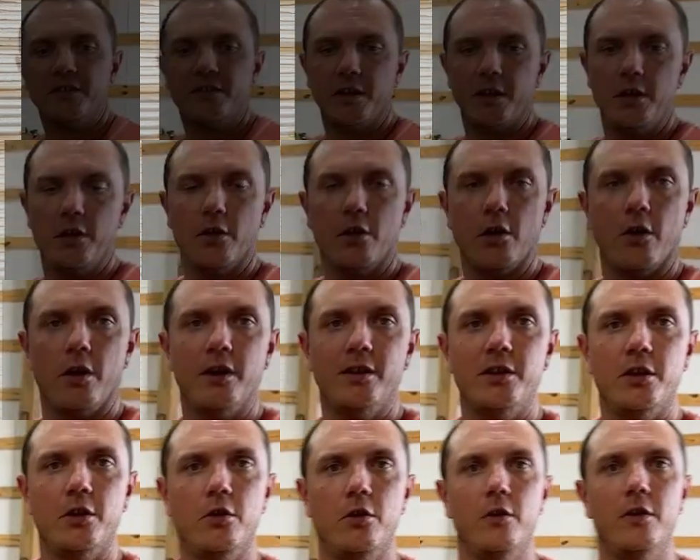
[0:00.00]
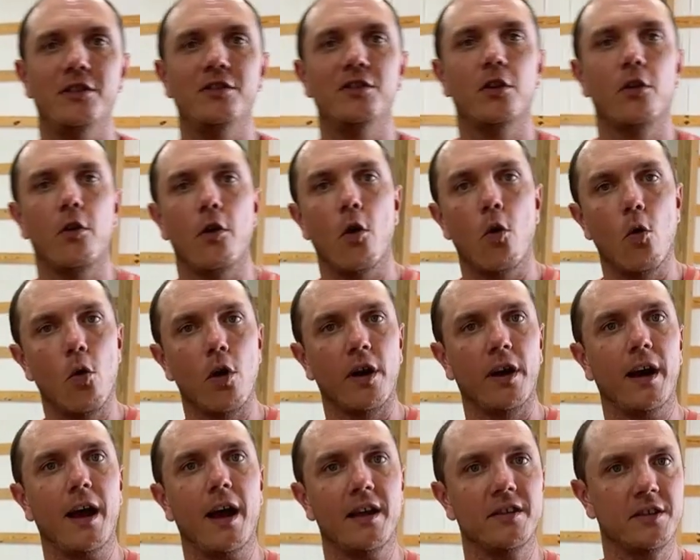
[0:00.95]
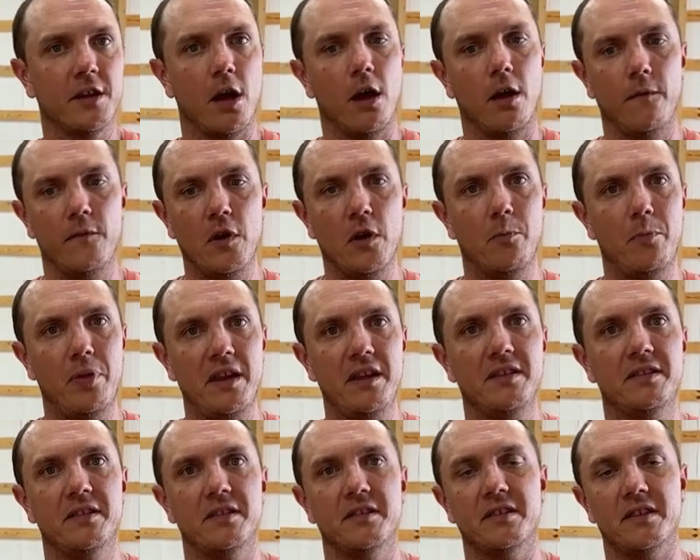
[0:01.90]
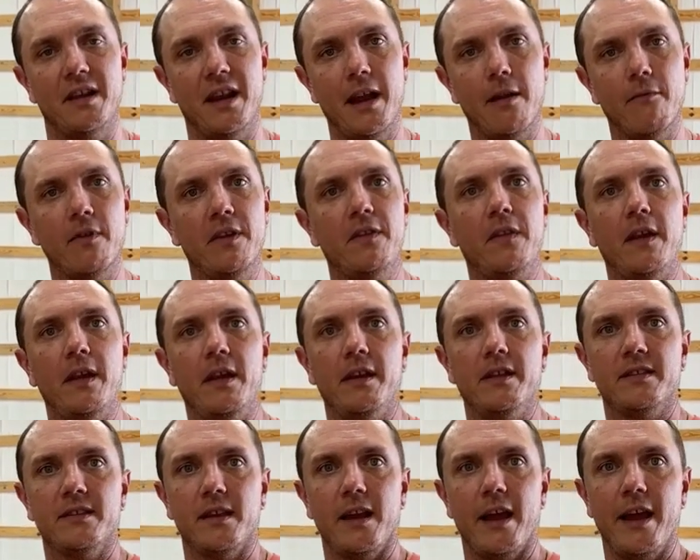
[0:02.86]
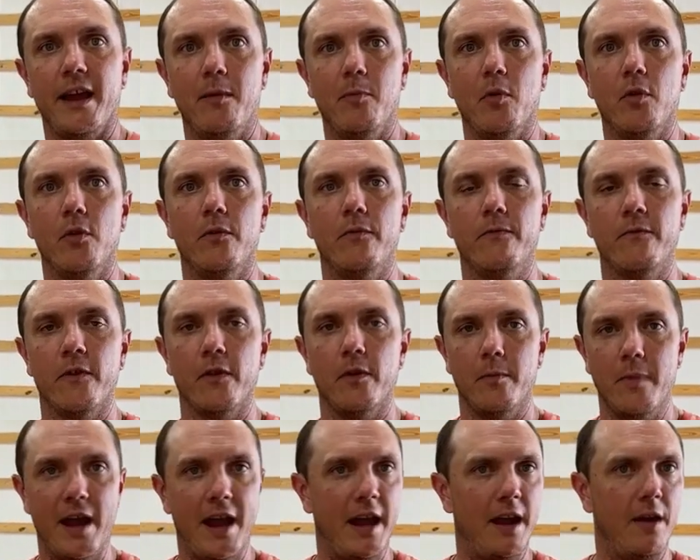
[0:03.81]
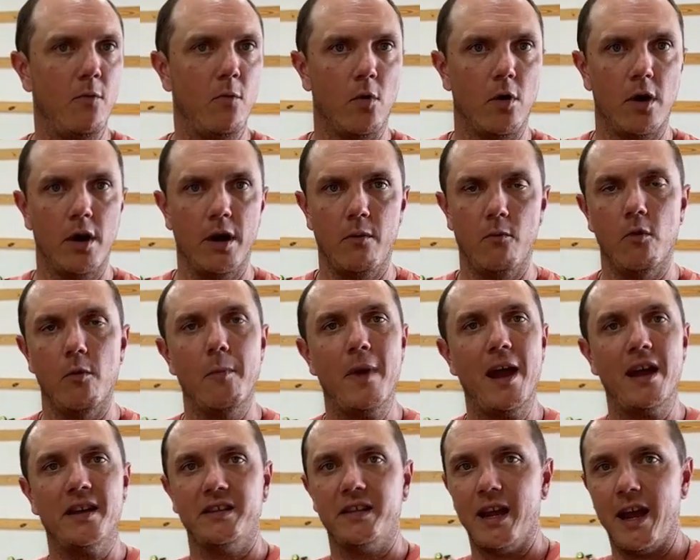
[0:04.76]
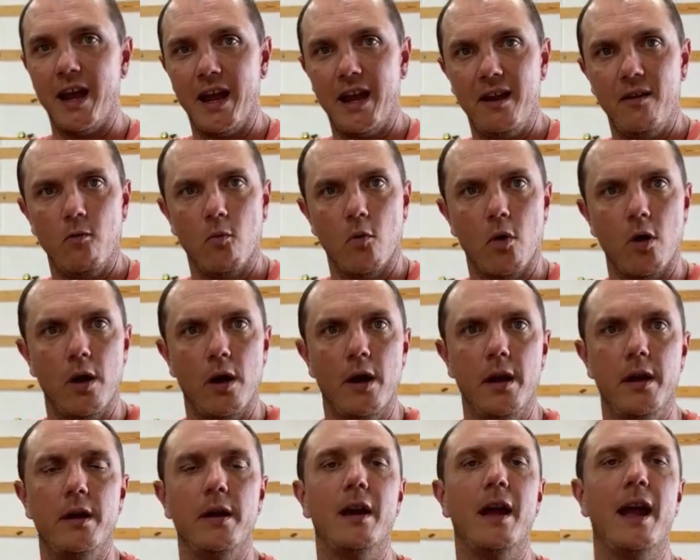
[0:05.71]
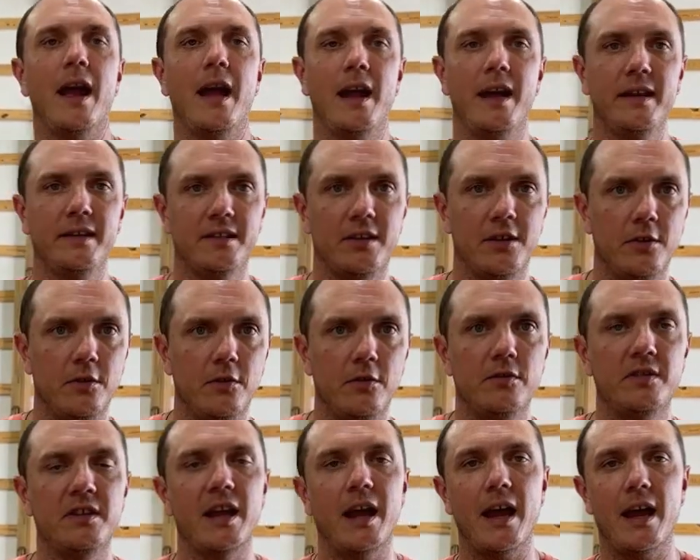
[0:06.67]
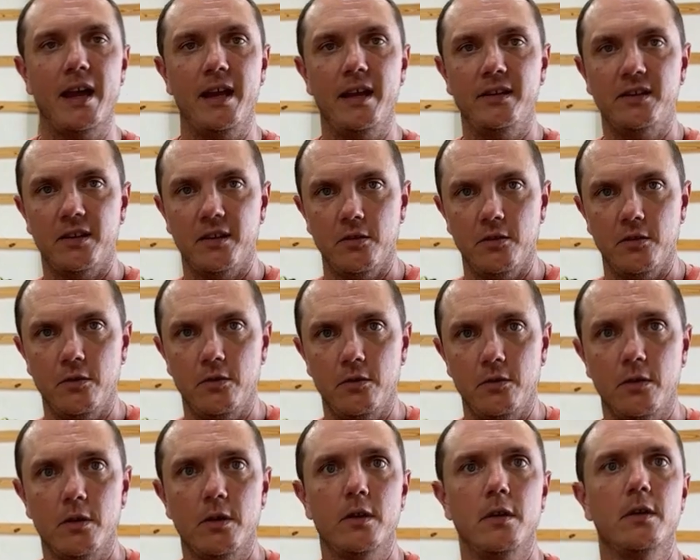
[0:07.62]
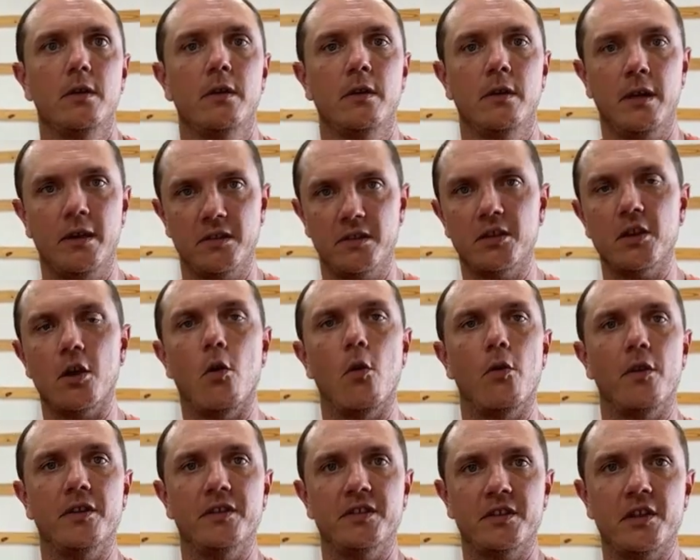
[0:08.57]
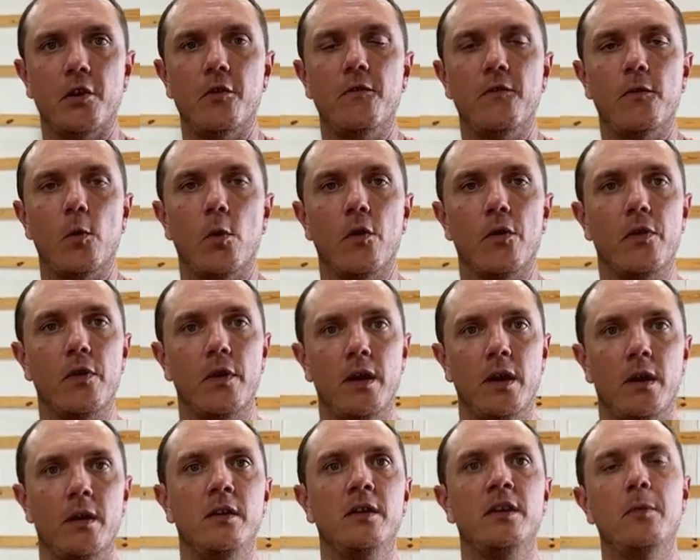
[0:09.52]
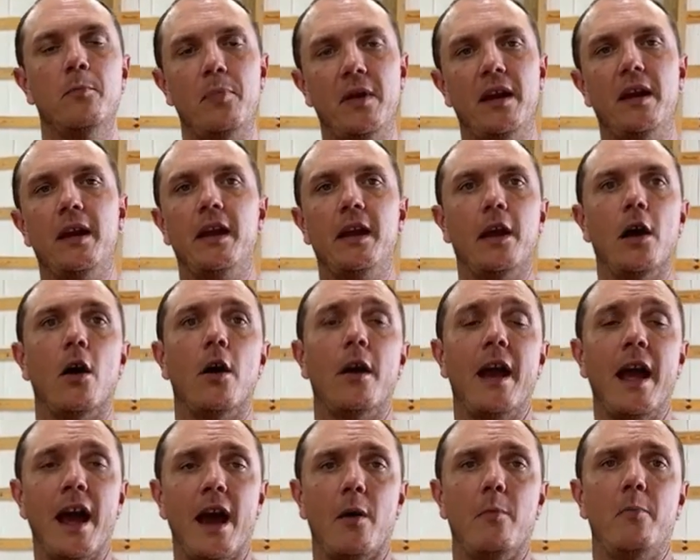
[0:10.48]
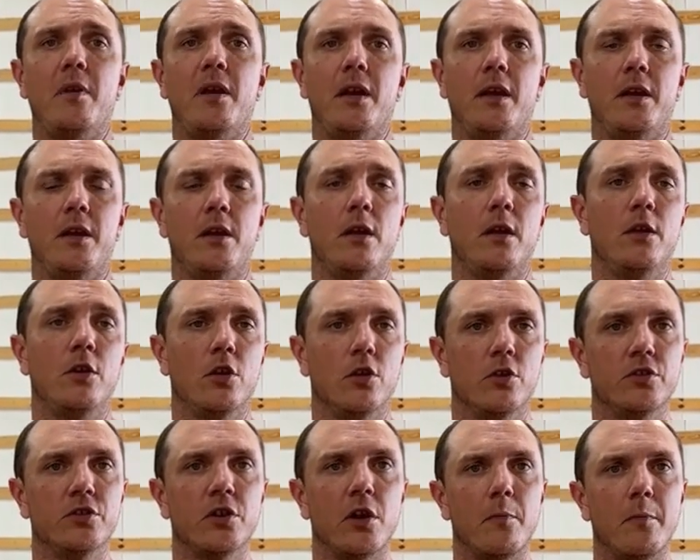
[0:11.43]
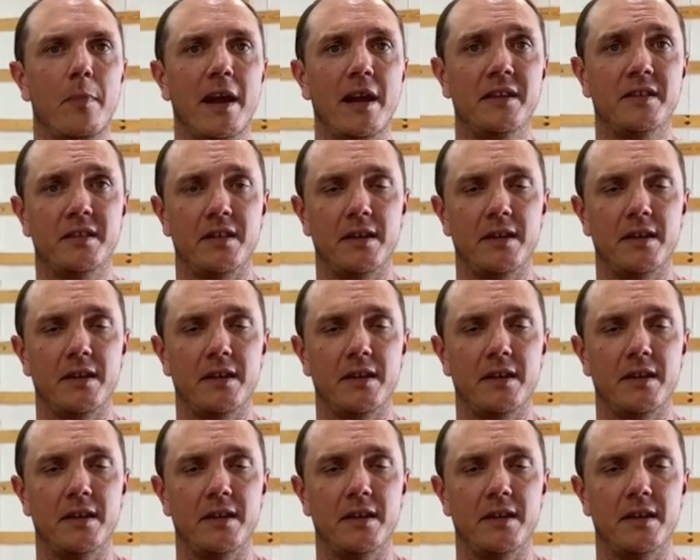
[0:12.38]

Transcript: thing you're going to do is you're going to organize all of your pieces, and everything is labeled from A1 will match to A1, A2 to A2, and so on and so forth, depending on how big your drum base